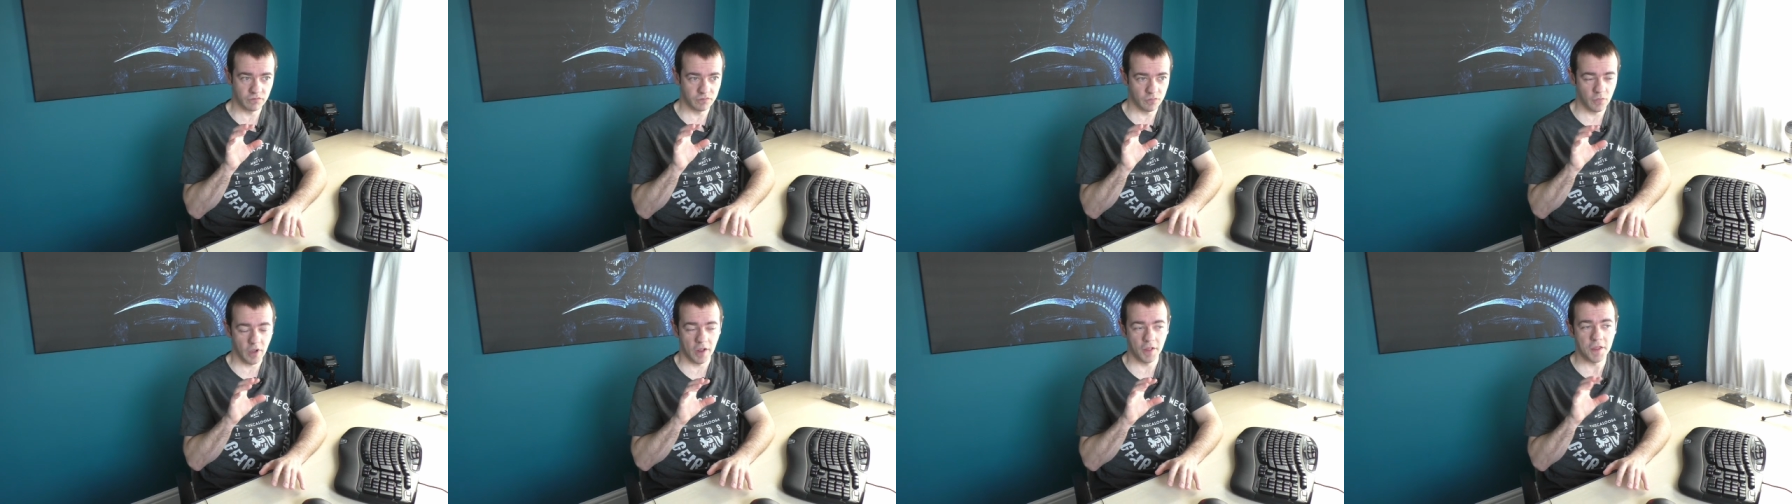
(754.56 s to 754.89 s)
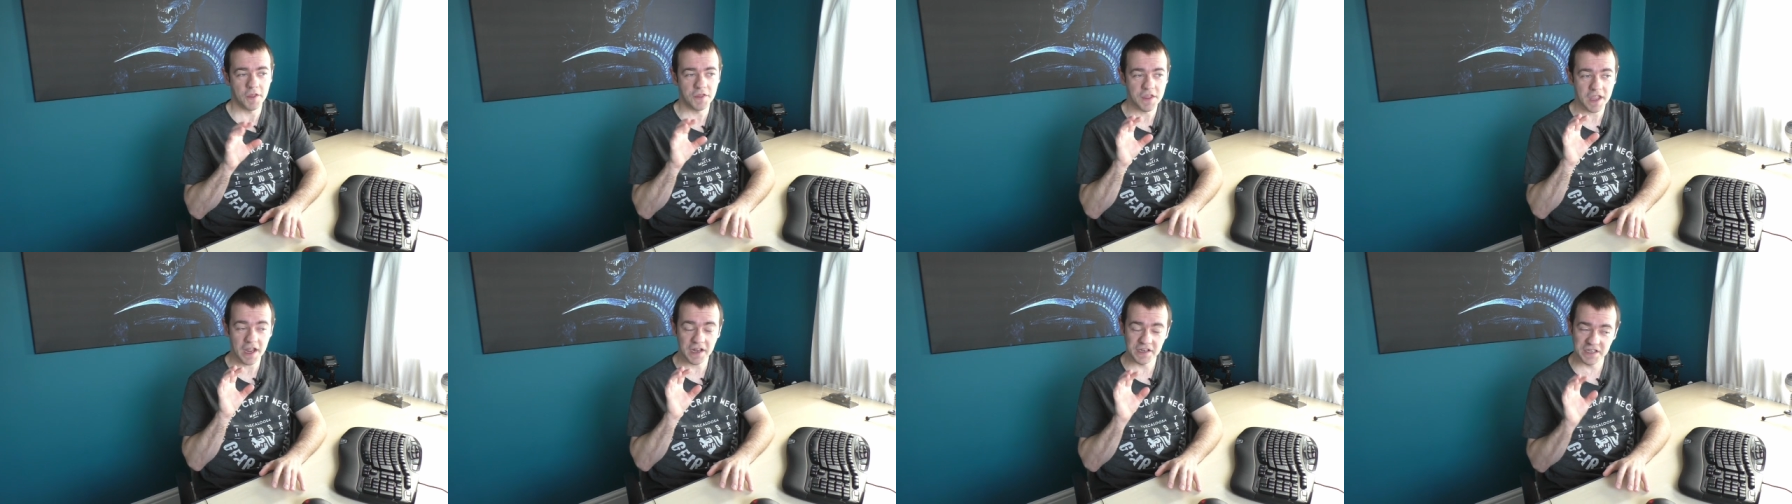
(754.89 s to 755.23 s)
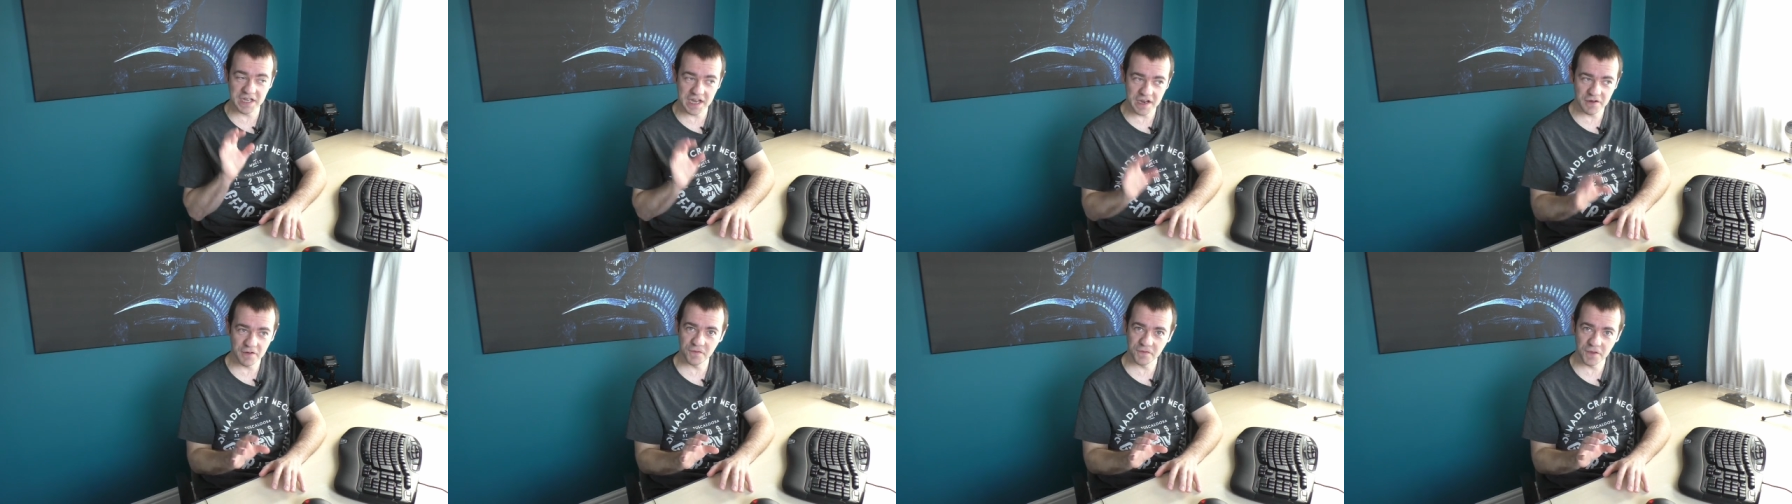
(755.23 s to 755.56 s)
well, the
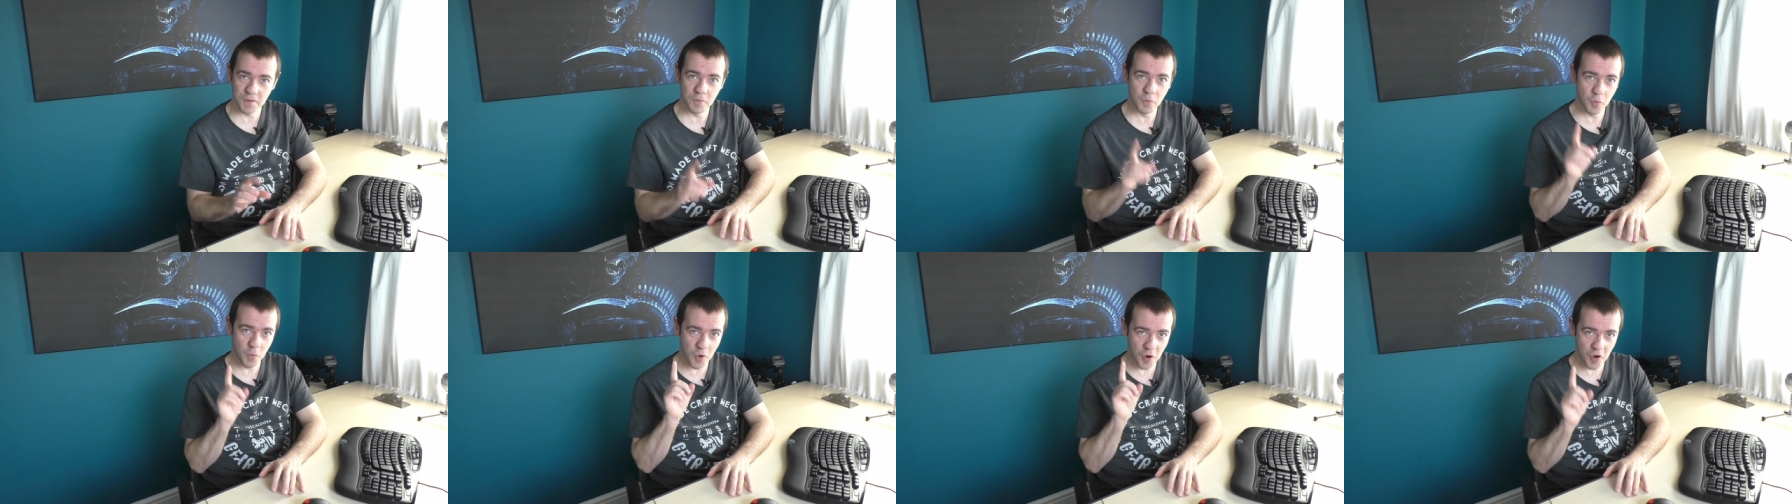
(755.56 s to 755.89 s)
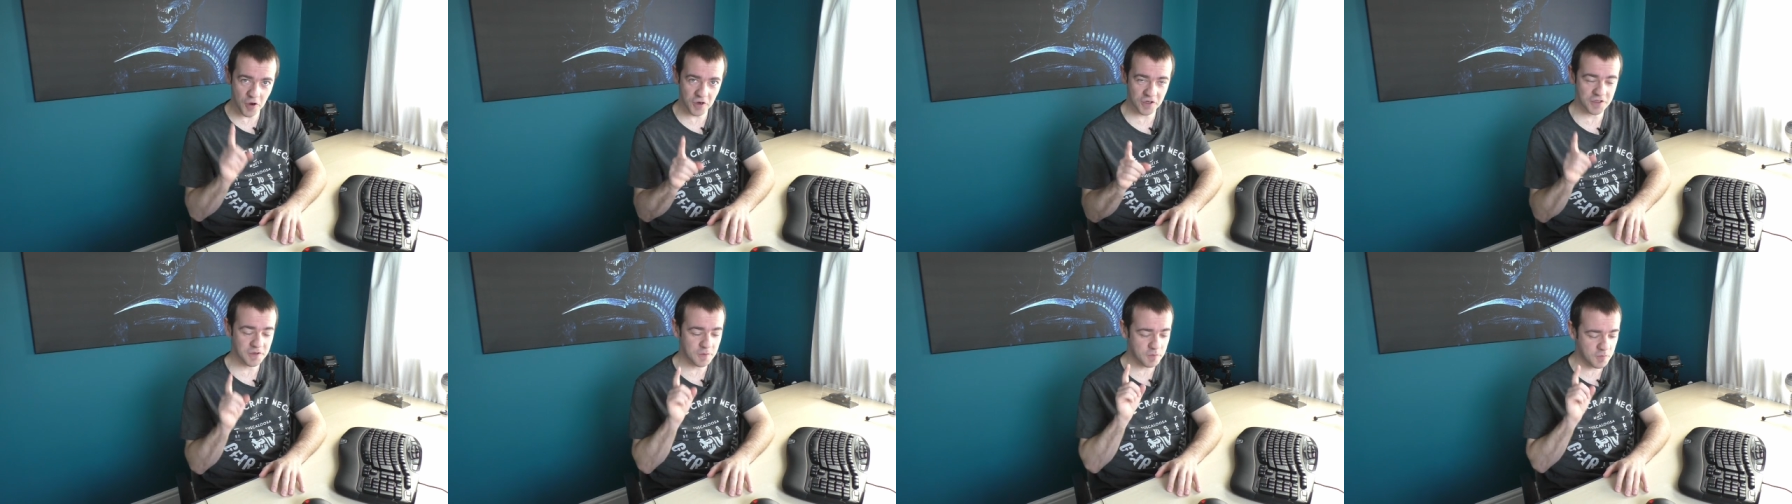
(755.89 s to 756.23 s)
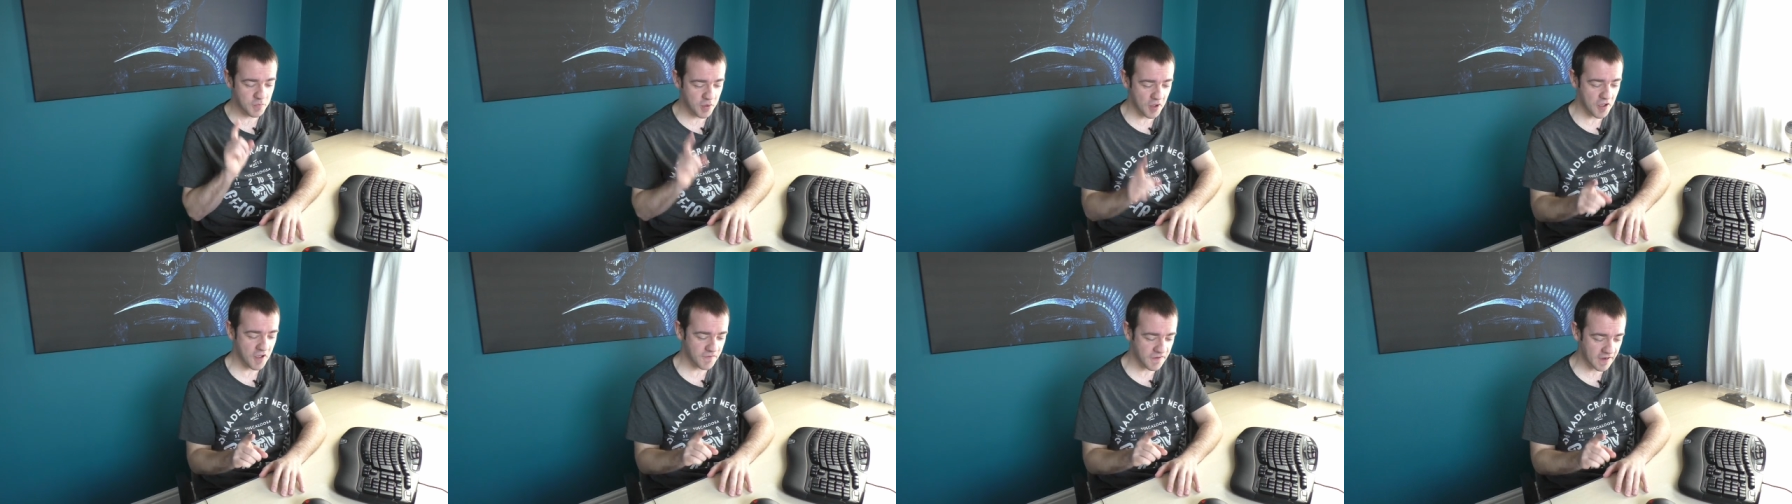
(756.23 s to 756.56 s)
idea of them works
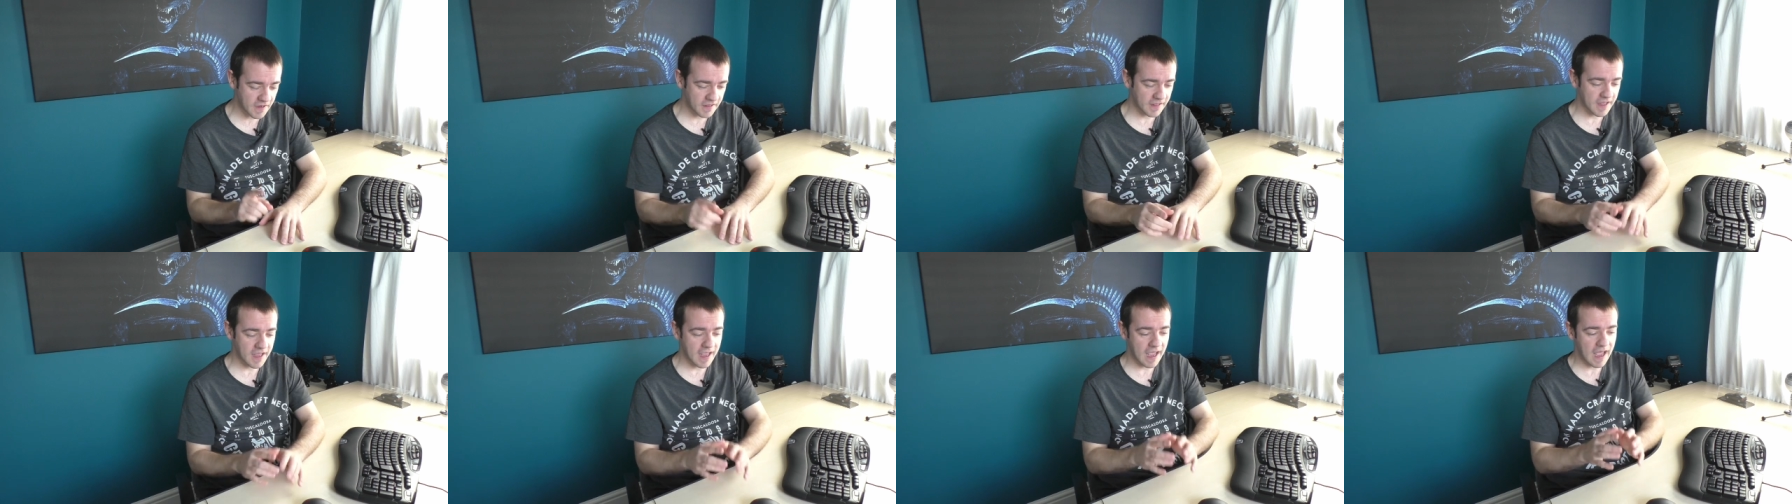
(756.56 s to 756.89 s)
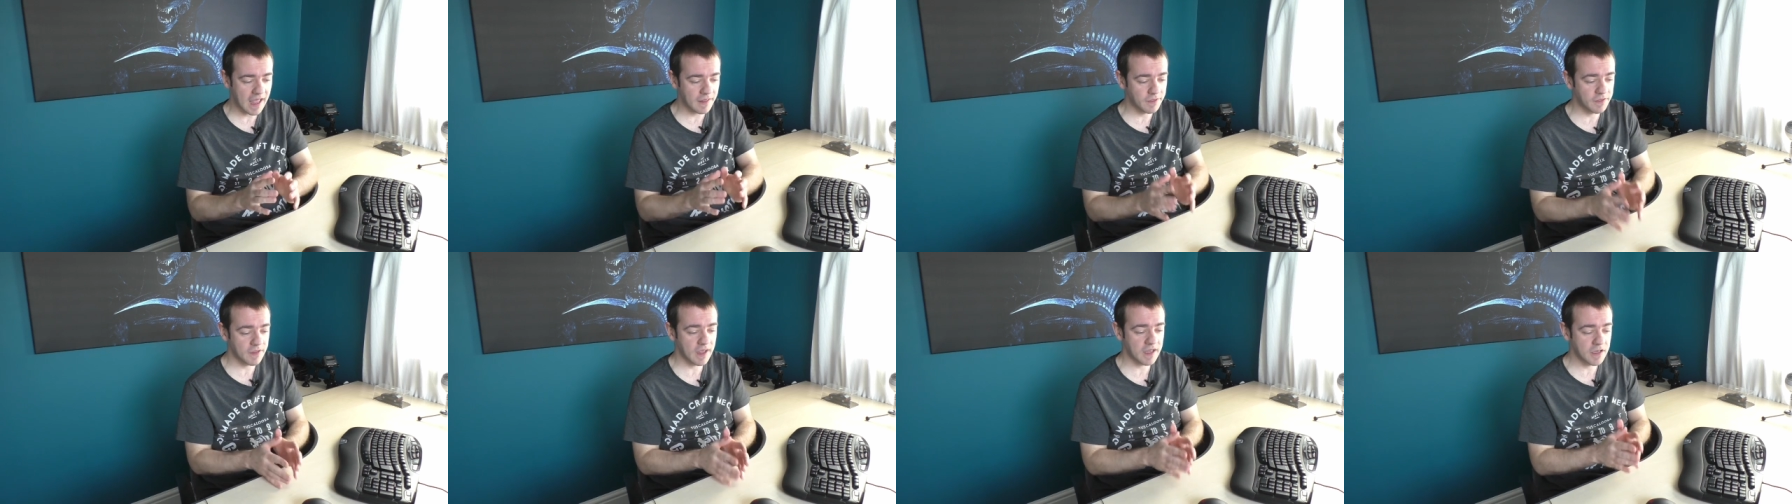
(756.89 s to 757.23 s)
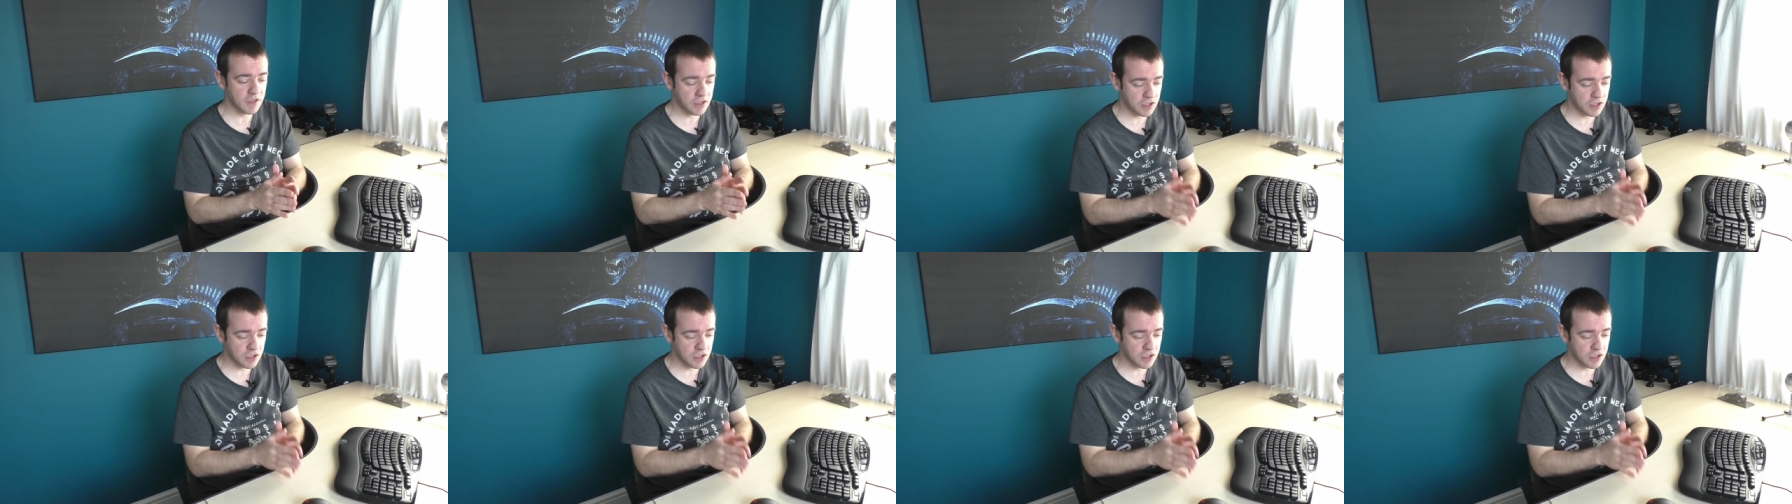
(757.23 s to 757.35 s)
perfectly and they